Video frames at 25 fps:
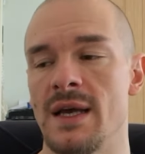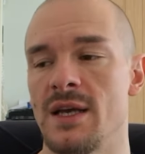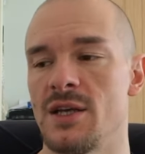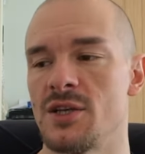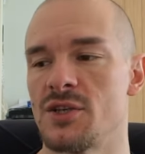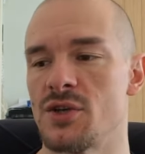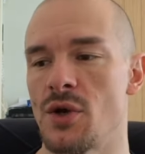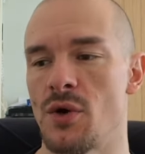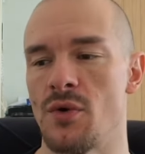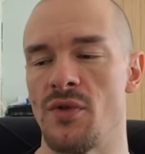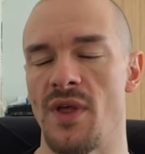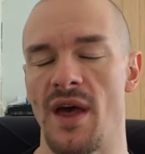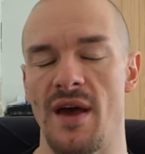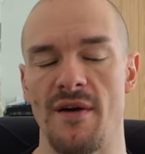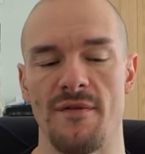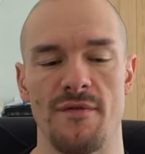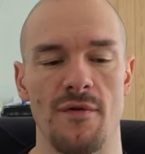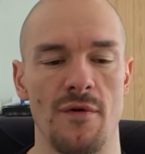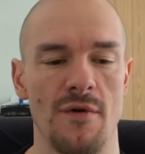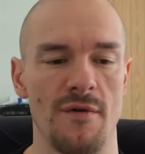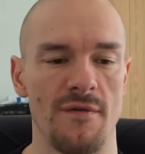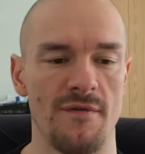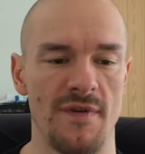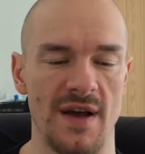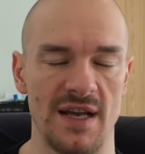So
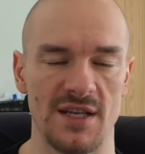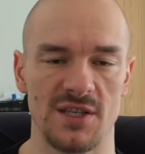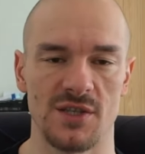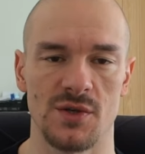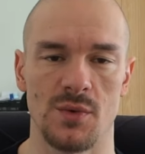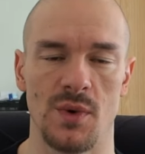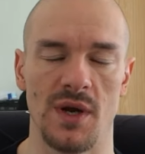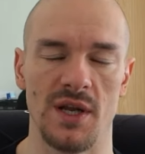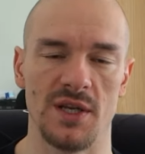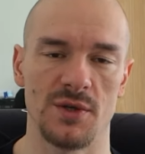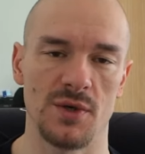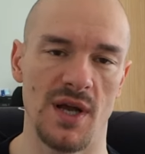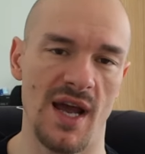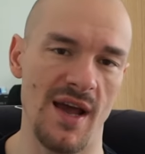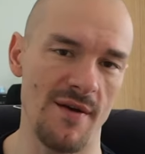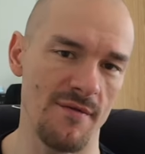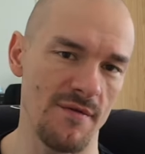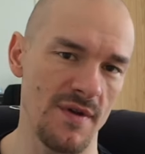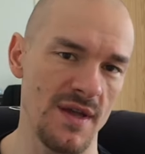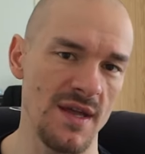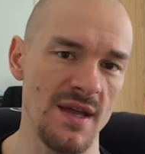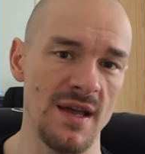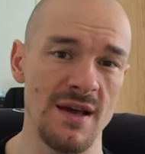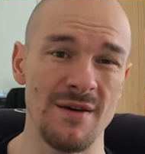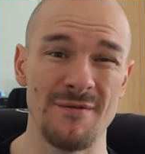therefore fast twitch
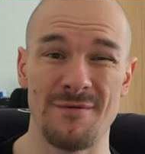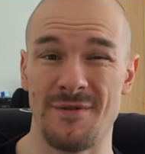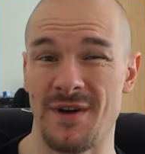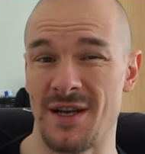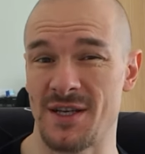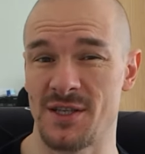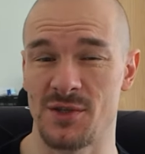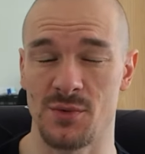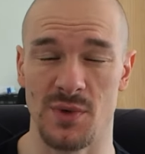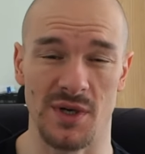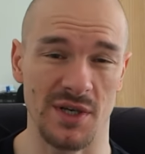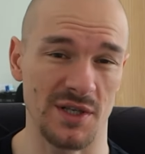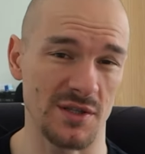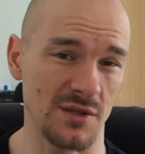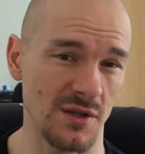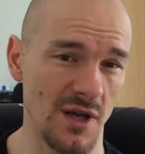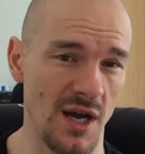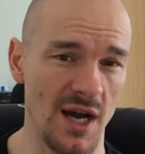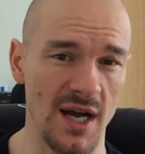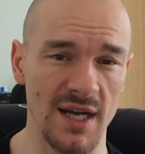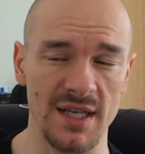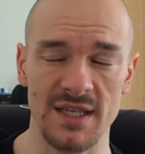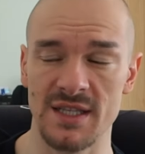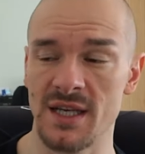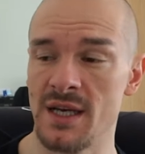heavy, fast twitch
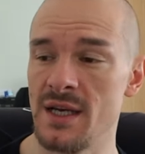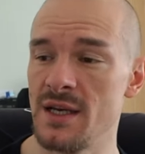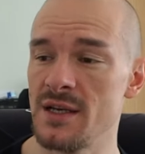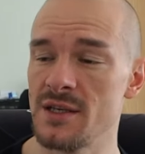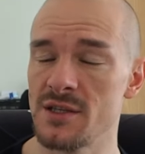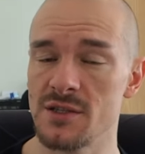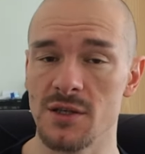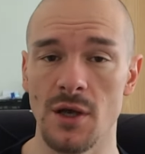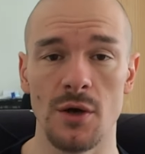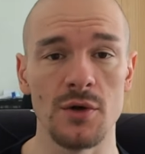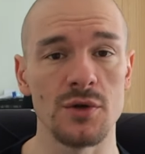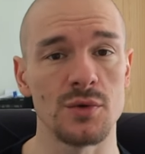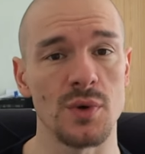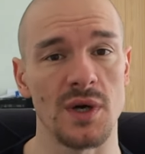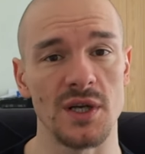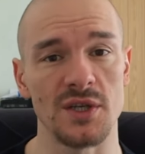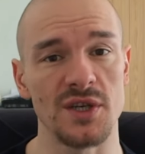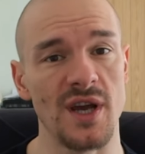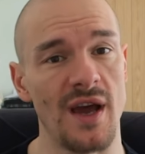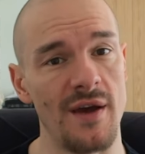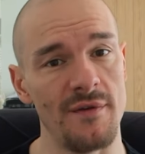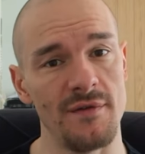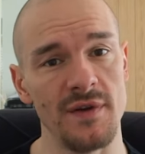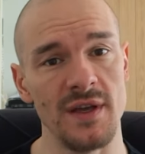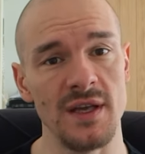light, slow twitch
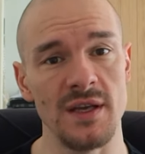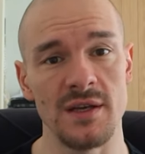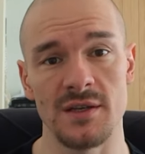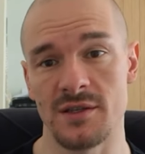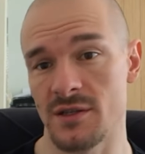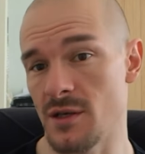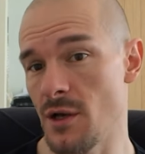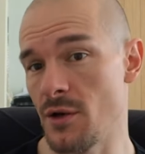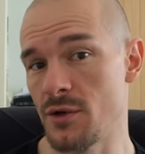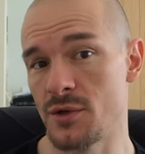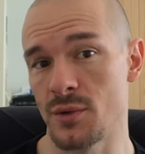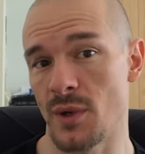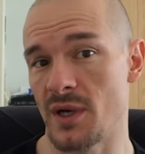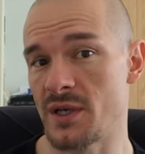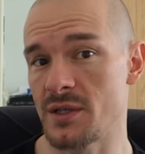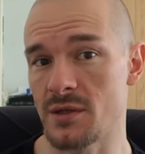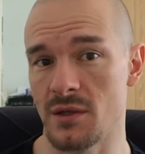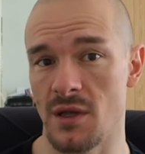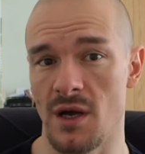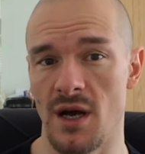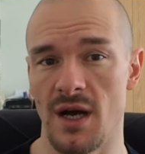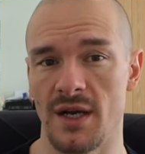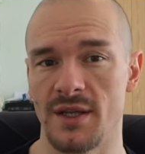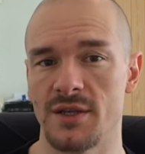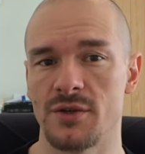heavy, slow twitch
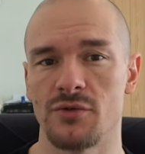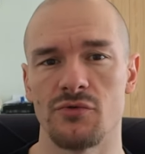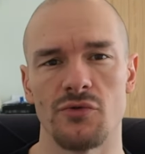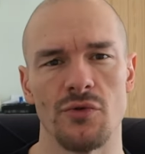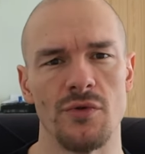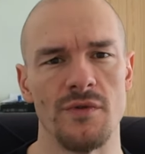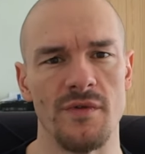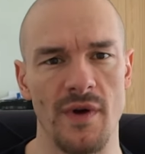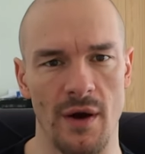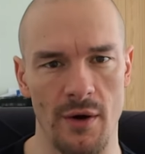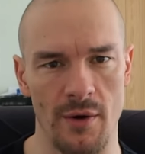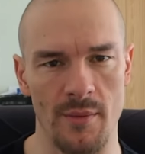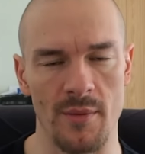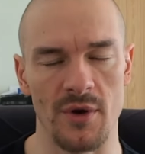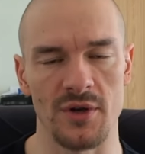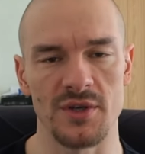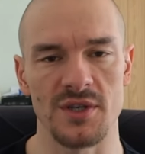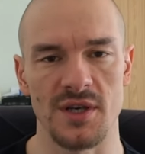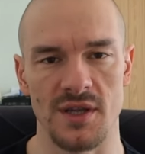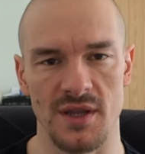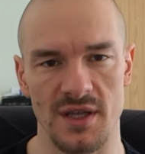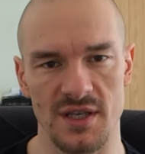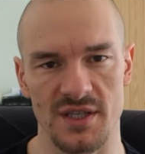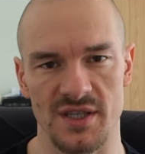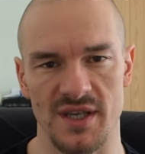light grew very much
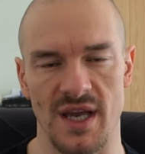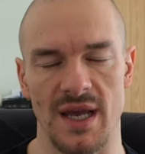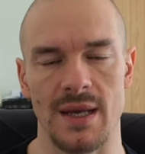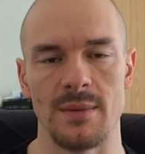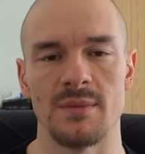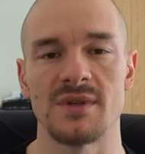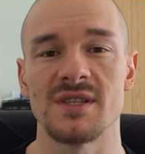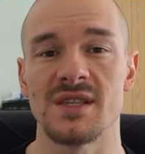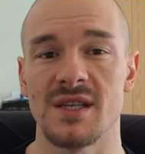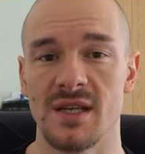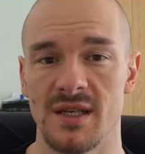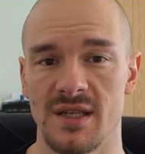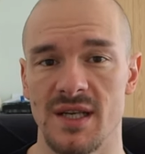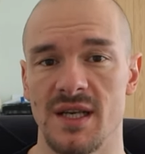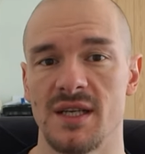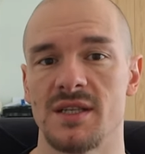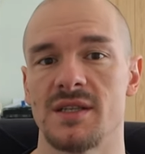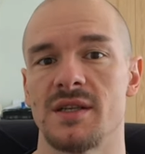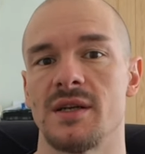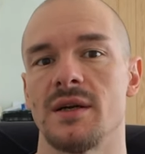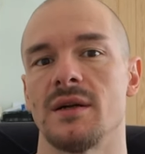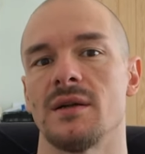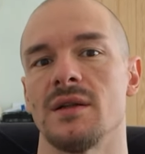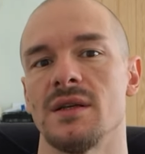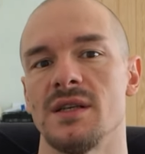in the same
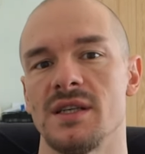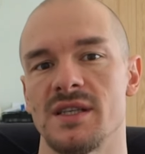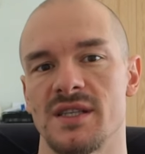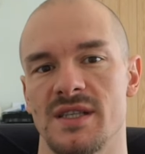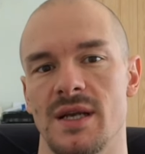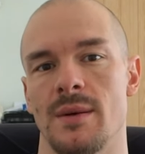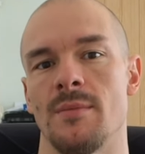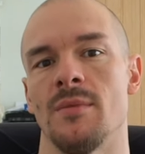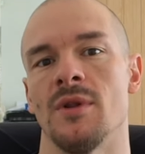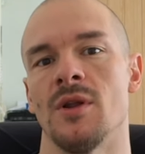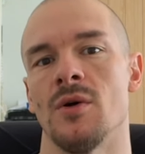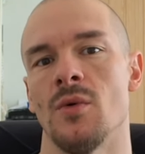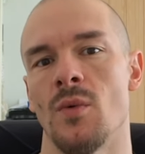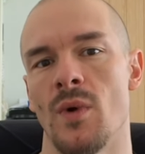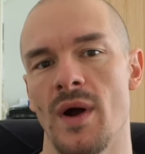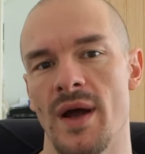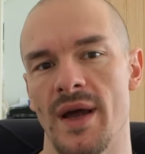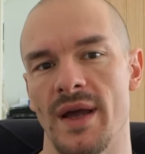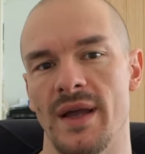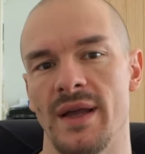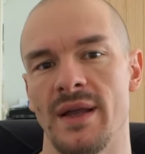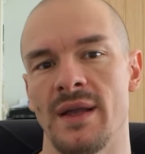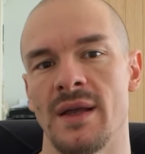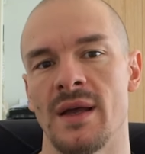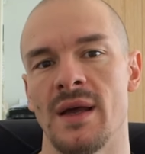statistically similar
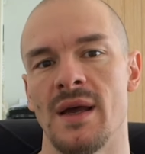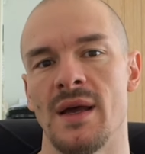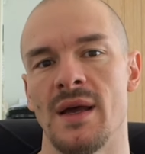way.